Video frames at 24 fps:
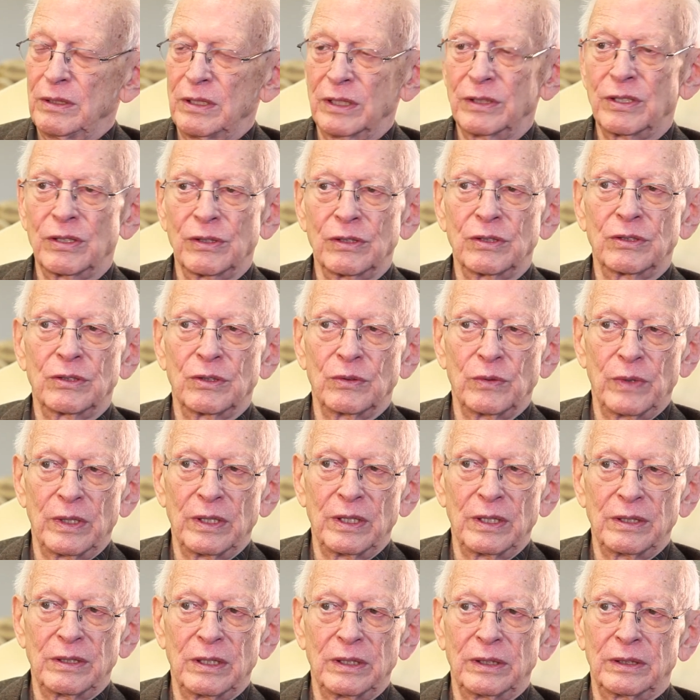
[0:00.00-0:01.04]
This is the
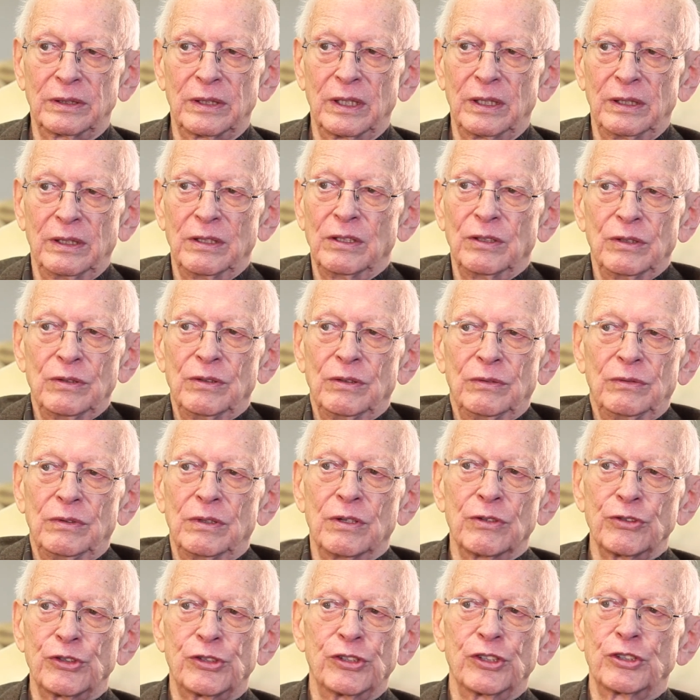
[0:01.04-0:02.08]
way that they knew
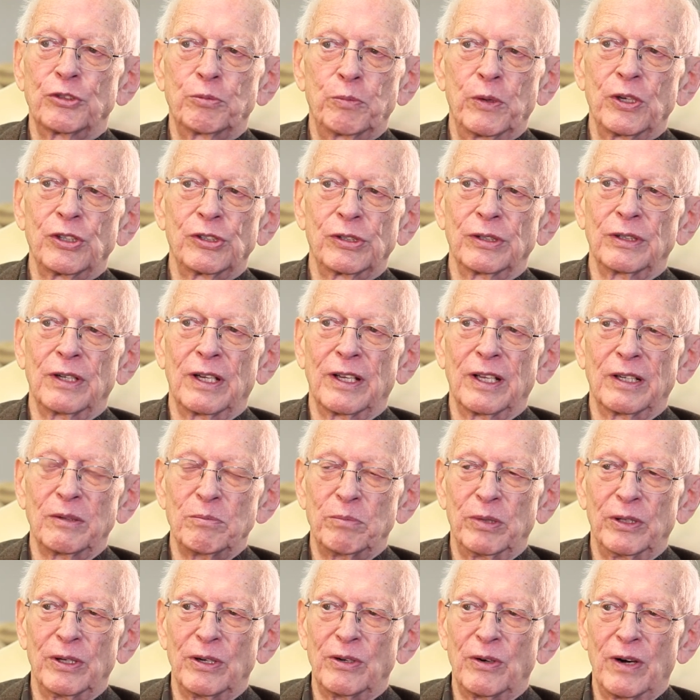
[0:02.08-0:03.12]
no suspicion had
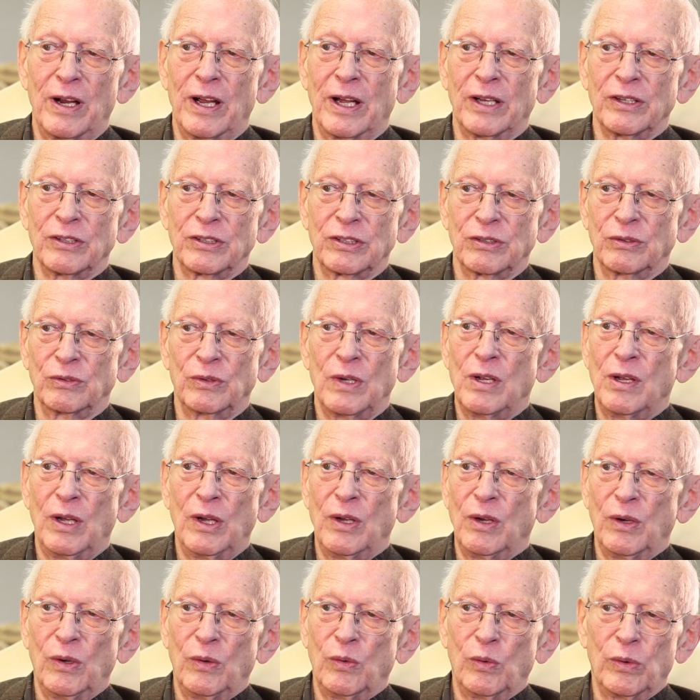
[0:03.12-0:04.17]
been around. So
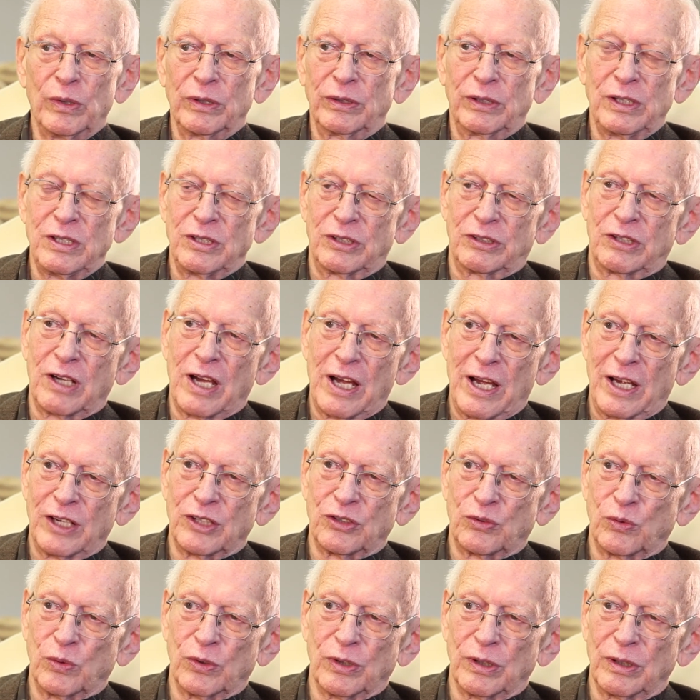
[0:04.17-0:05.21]
what these
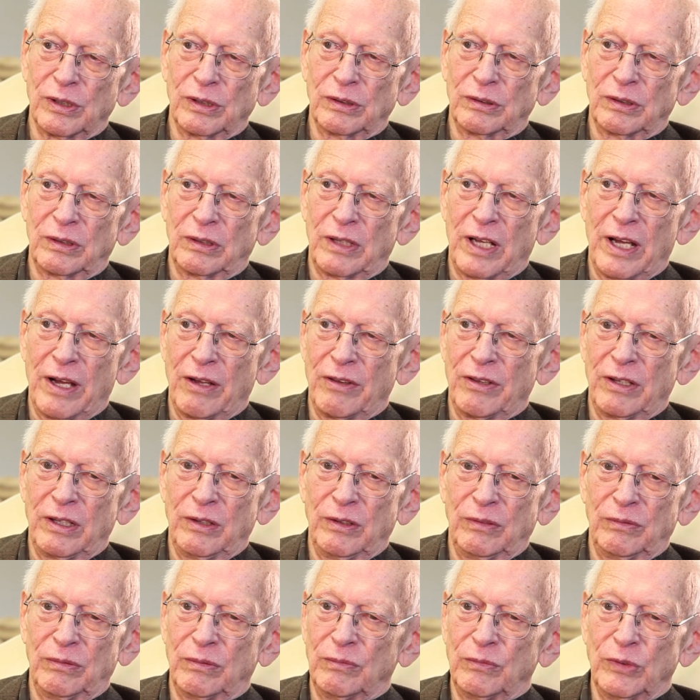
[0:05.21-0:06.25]
guys were, how they
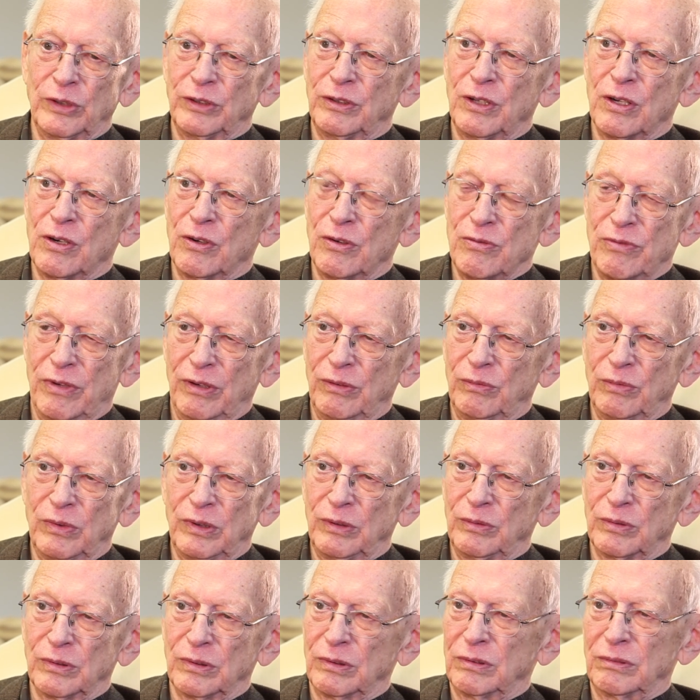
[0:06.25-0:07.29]
would know that we
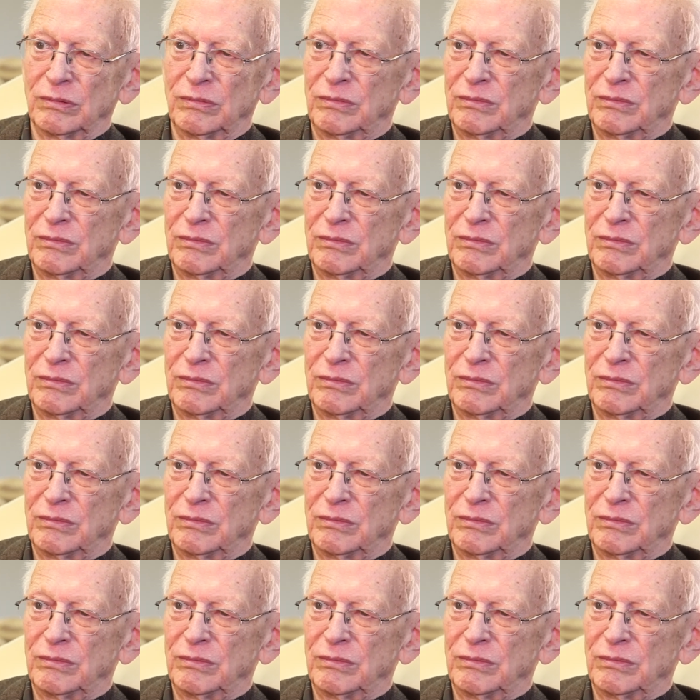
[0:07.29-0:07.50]
were